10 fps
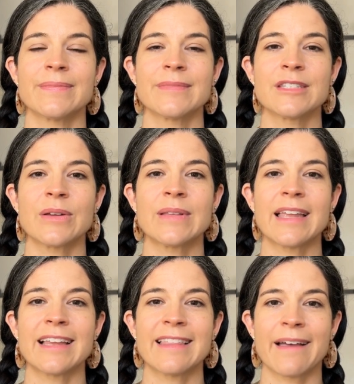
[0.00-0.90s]
So
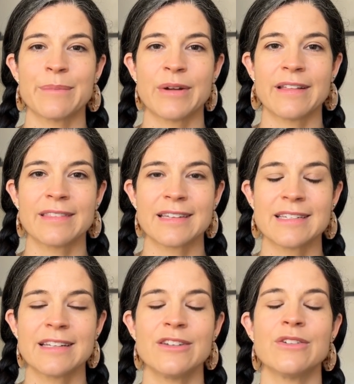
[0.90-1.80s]
letting that breath
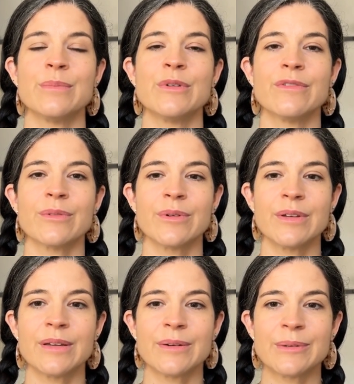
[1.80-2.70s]
continue to move through
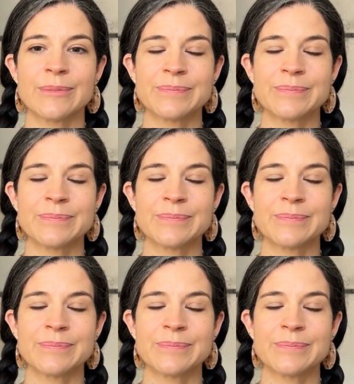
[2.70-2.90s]
you,